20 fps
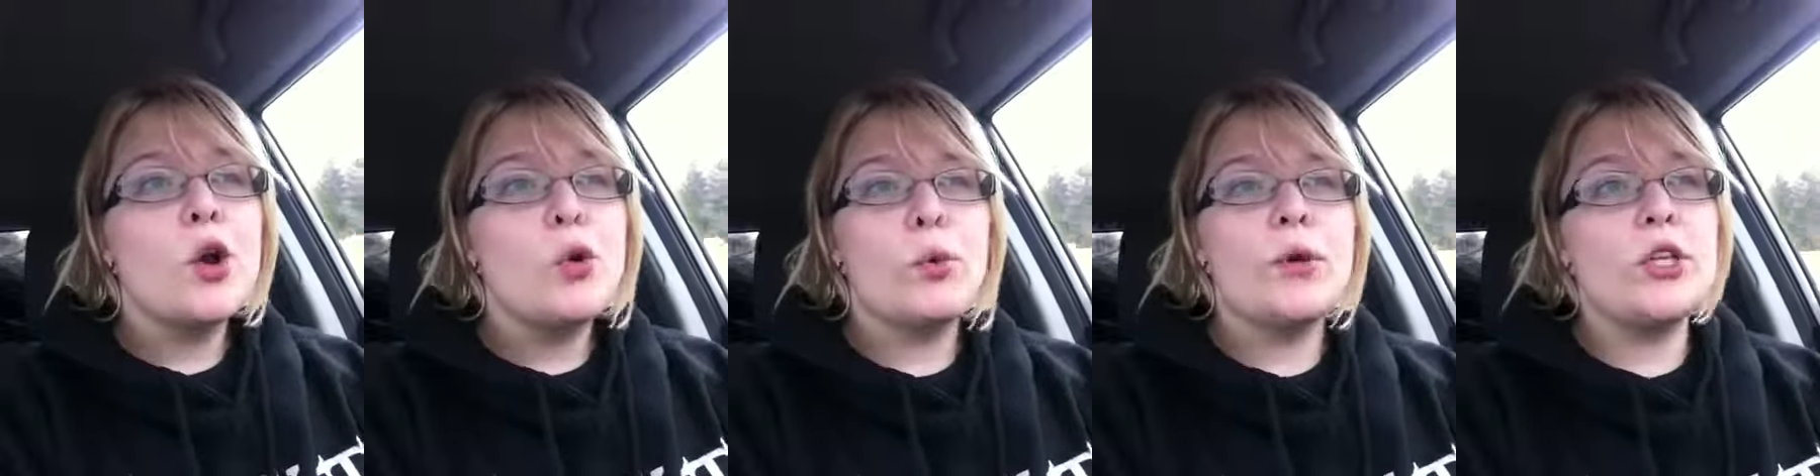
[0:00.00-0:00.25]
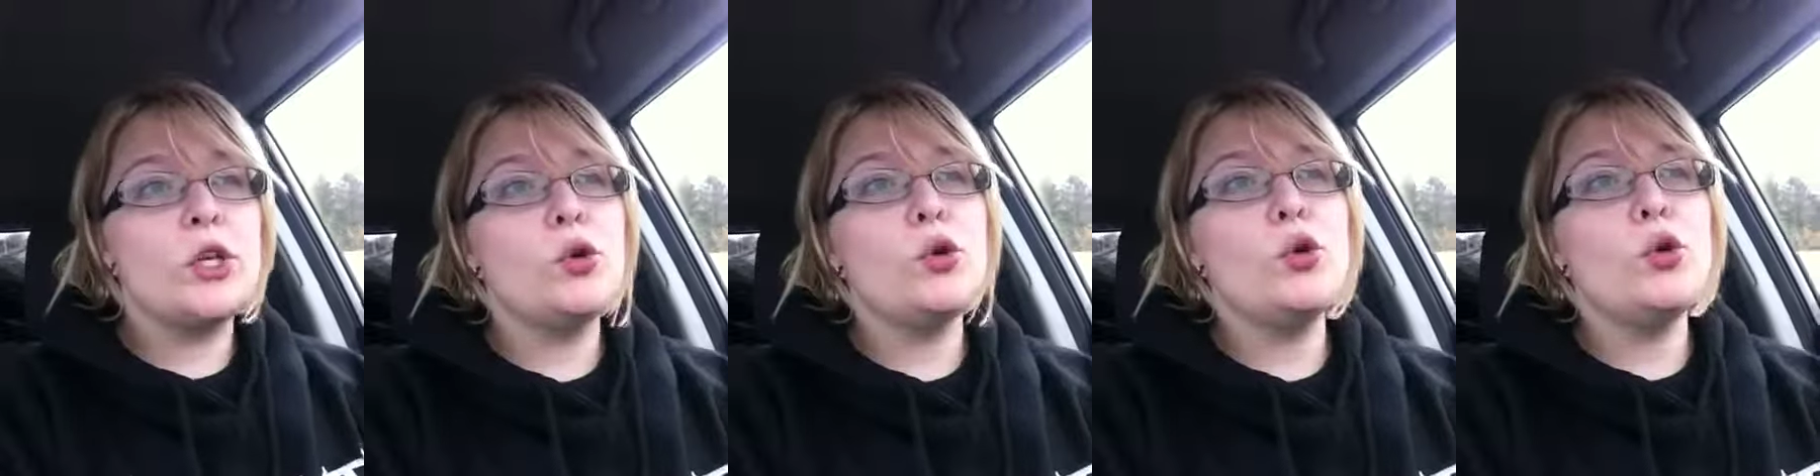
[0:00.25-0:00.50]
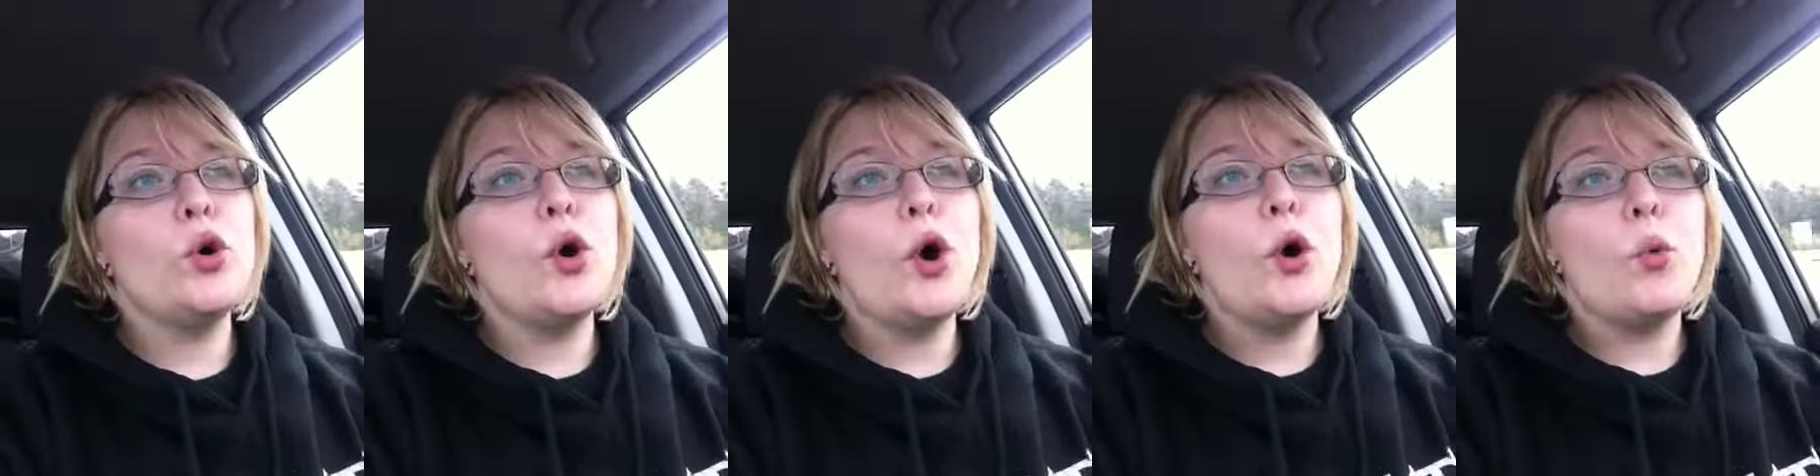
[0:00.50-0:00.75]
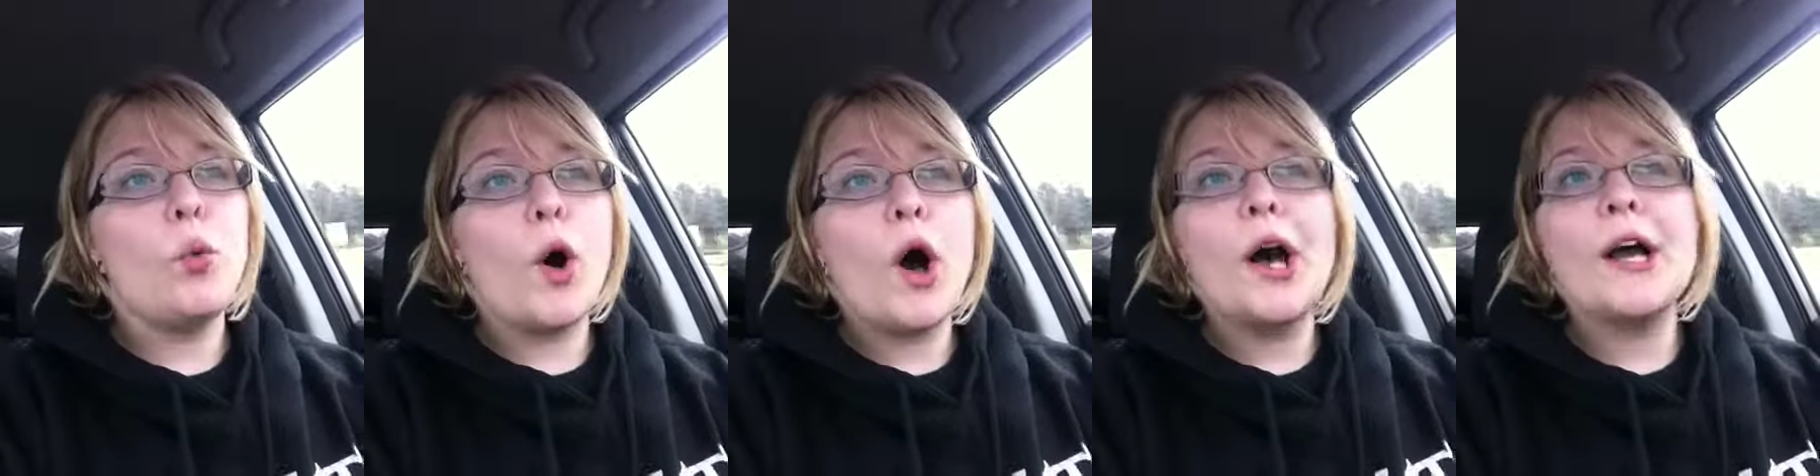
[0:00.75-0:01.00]
when you
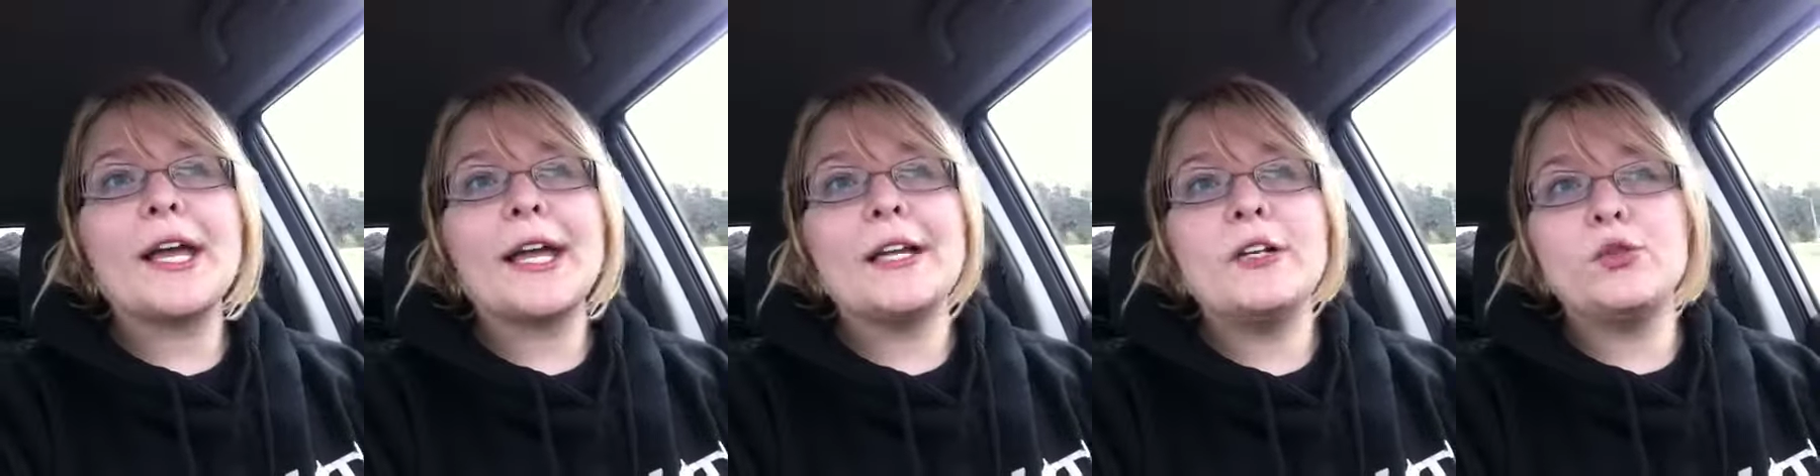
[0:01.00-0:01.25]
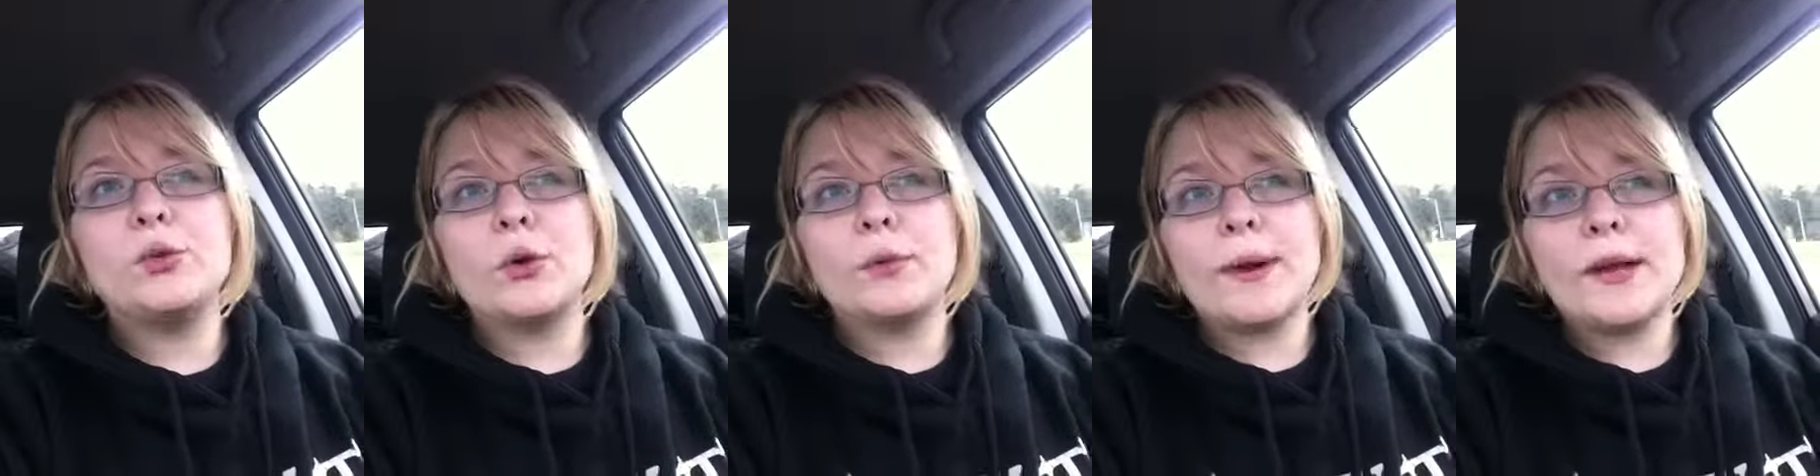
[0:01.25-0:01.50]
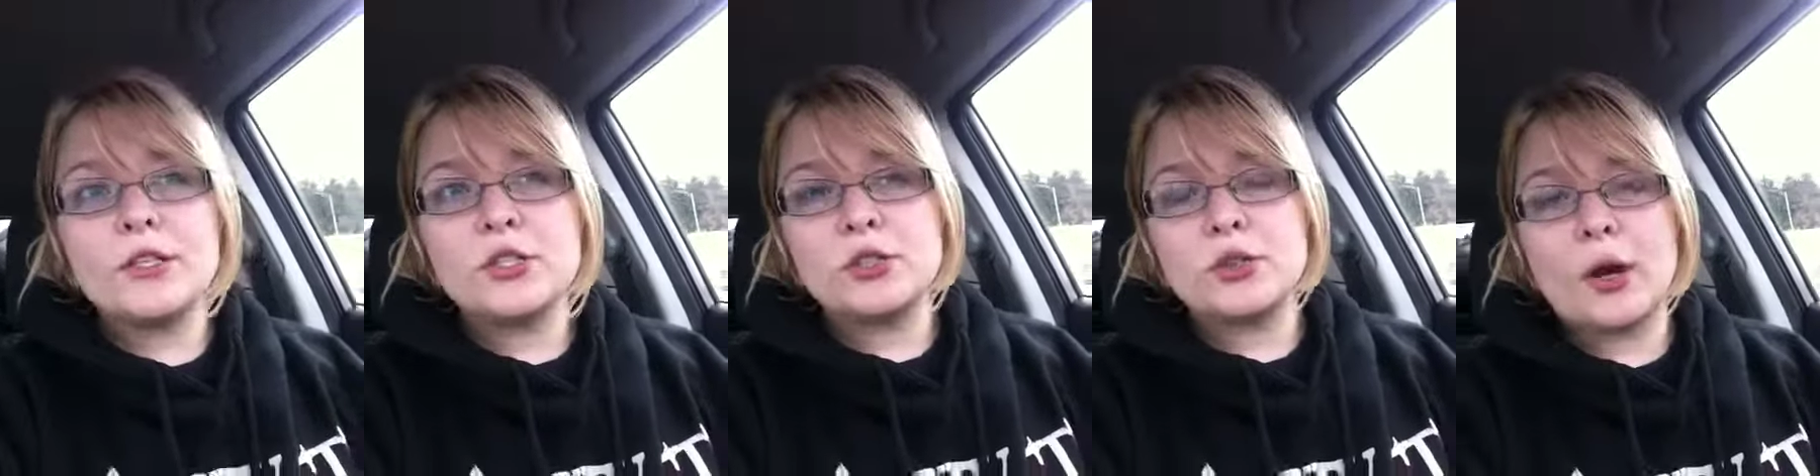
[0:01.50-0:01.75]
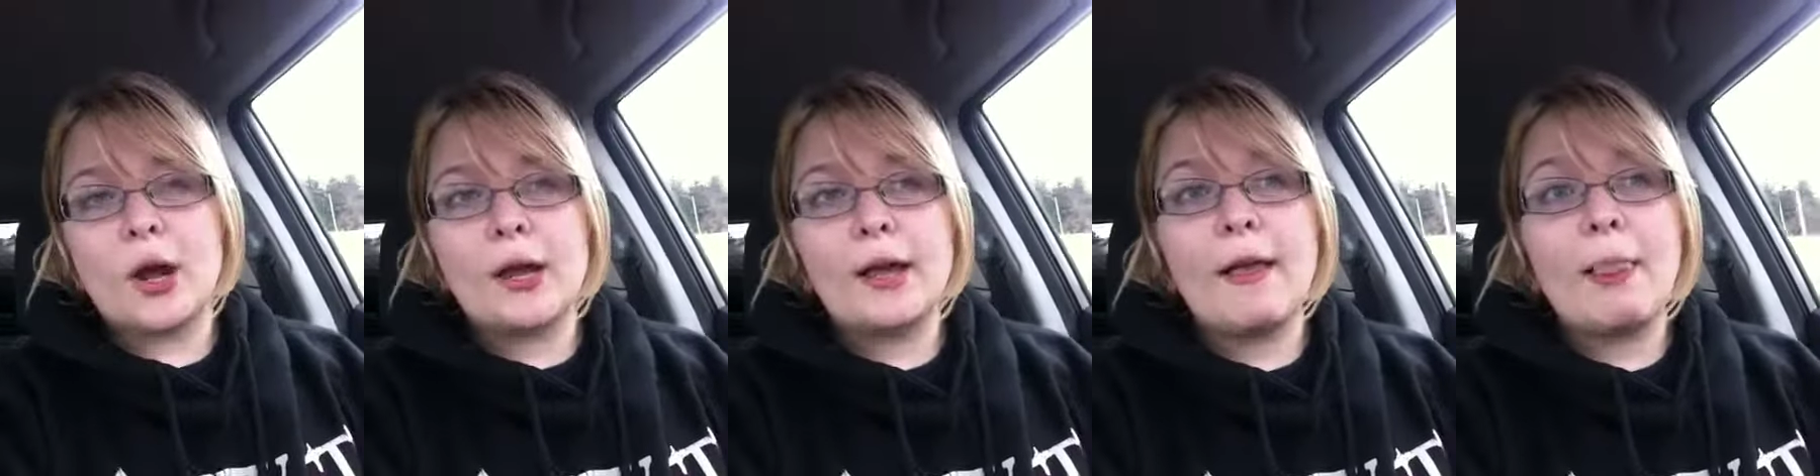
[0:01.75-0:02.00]
walk into a
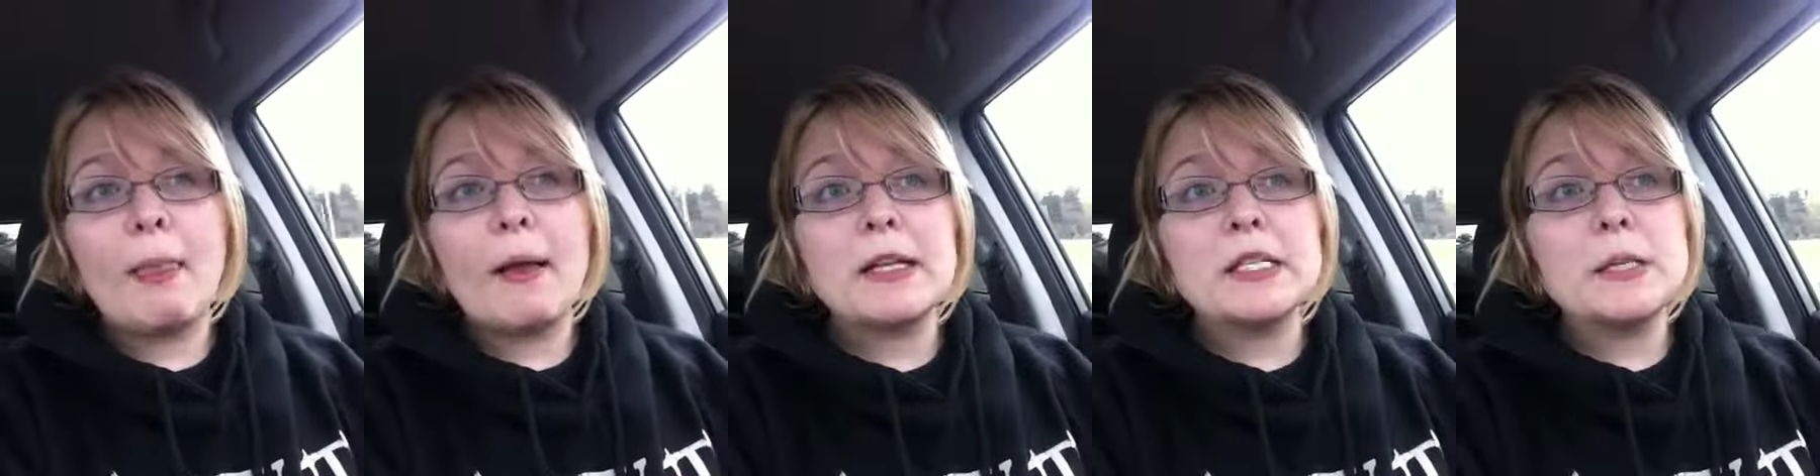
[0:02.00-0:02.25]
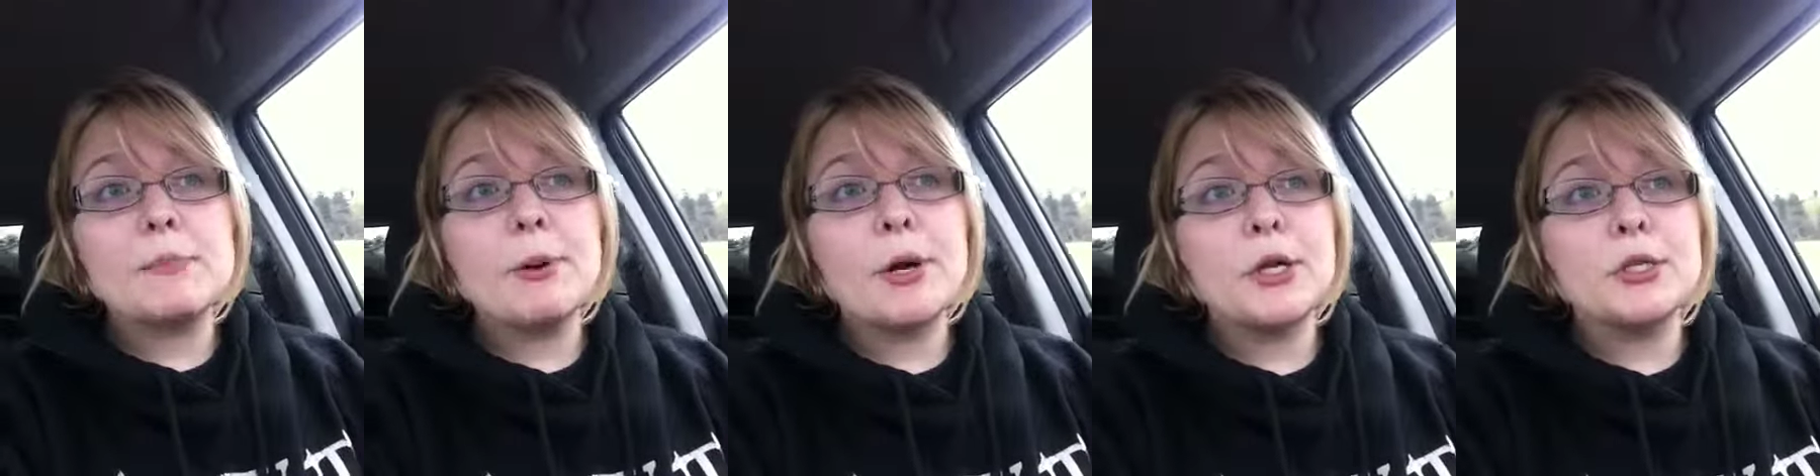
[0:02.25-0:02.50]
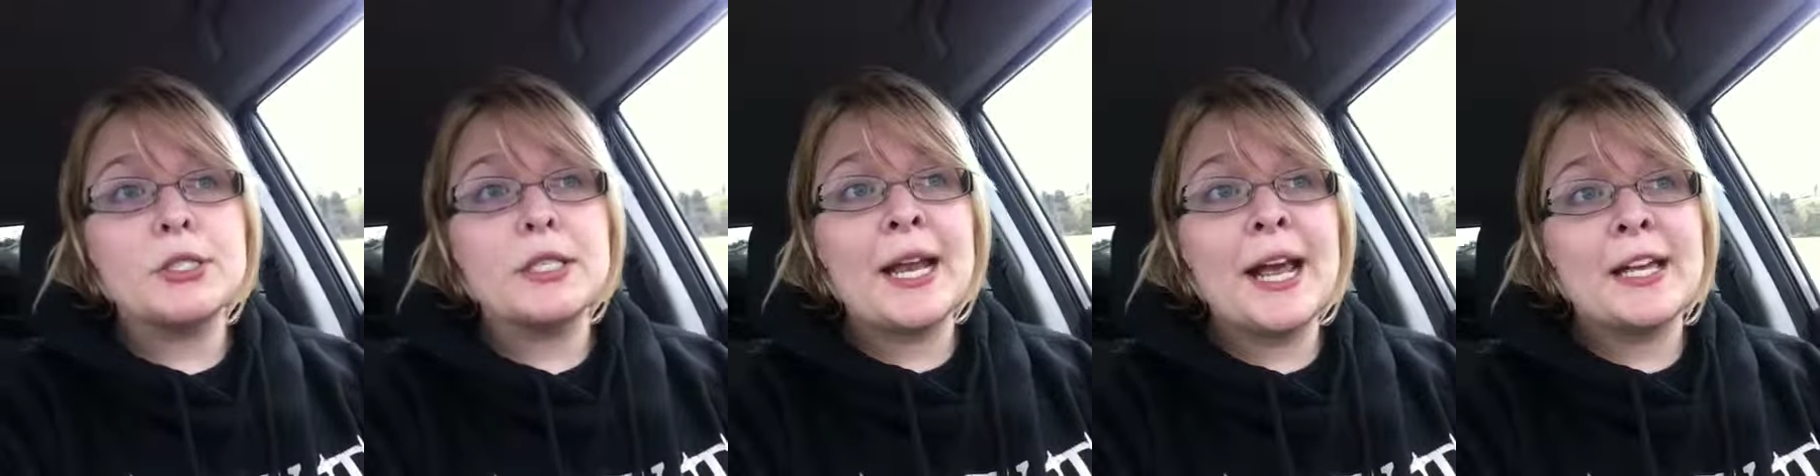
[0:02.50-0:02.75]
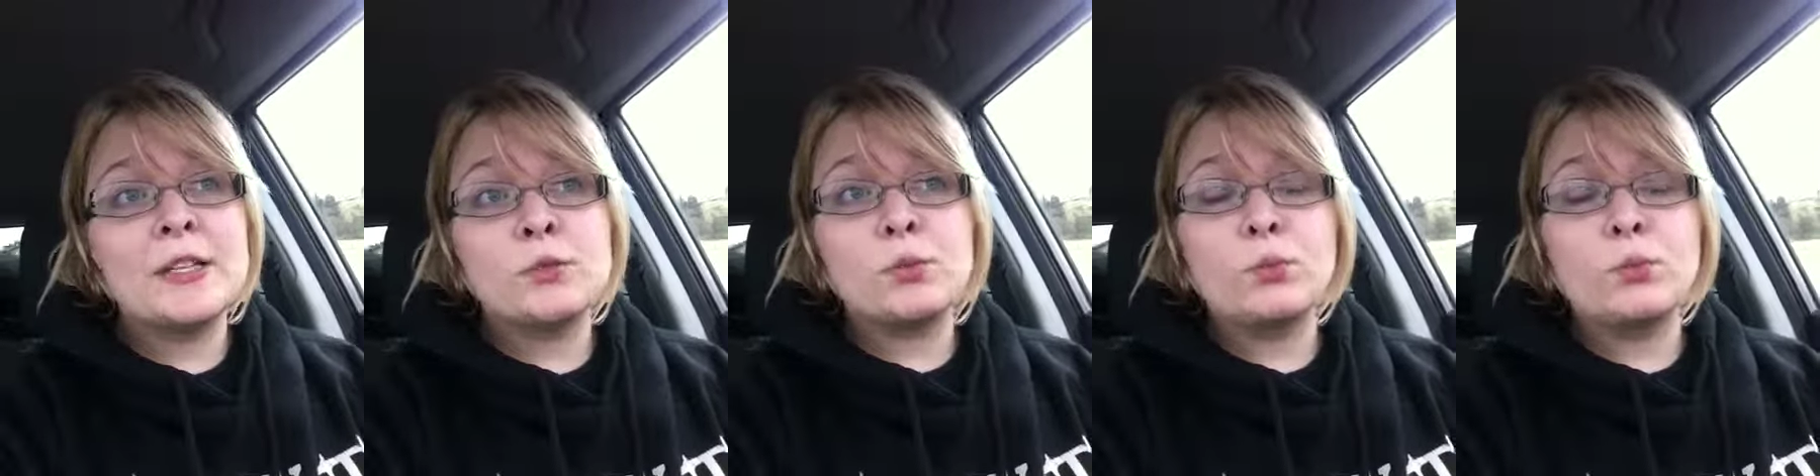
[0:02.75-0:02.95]
restaurant, unless the person